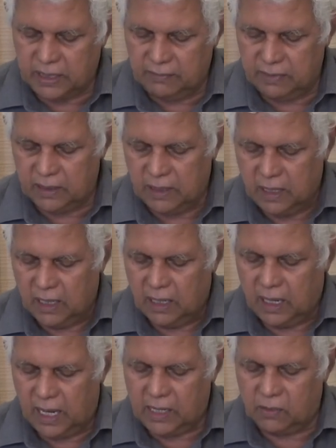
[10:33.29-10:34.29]
even
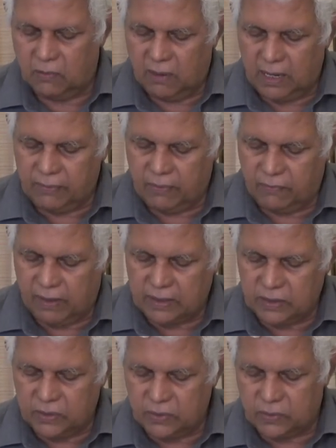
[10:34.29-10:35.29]
like a wife of
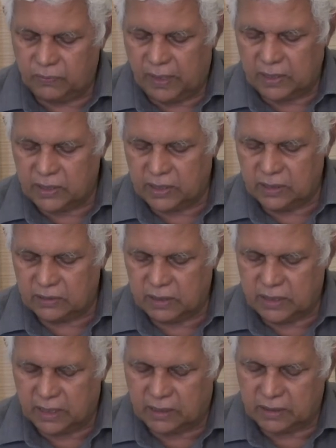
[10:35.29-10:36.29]
one's youth when she is
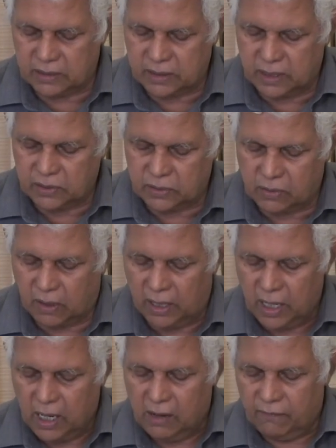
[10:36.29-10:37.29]
rejected, says you God,